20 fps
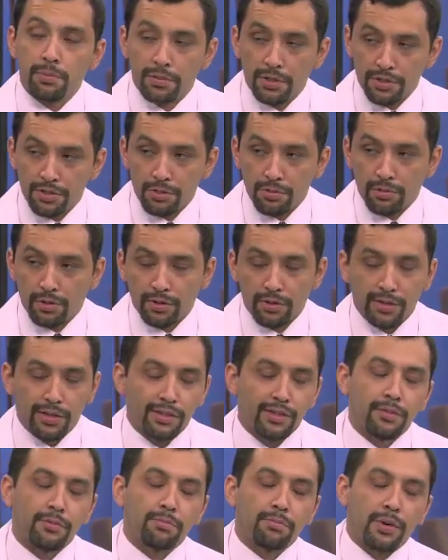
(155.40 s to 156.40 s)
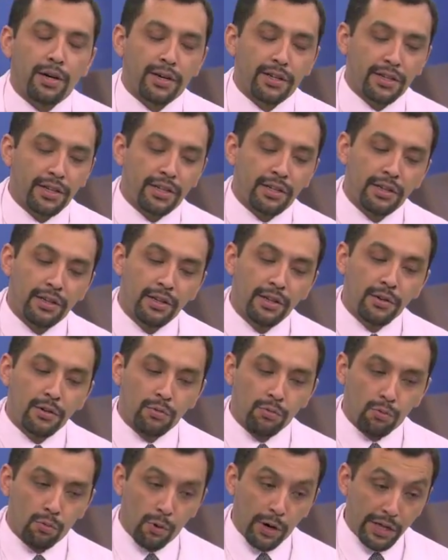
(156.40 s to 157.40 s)
that you want, not the body
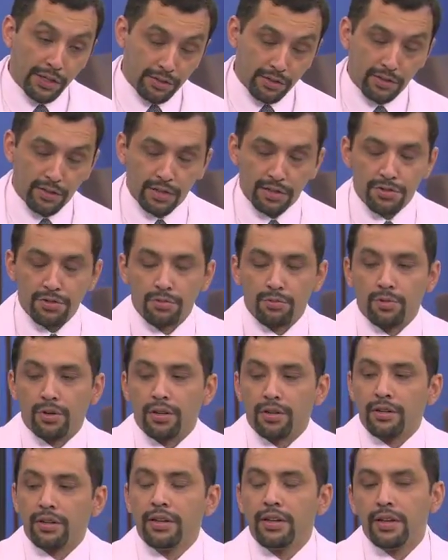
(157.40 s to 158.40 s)
weight that you want.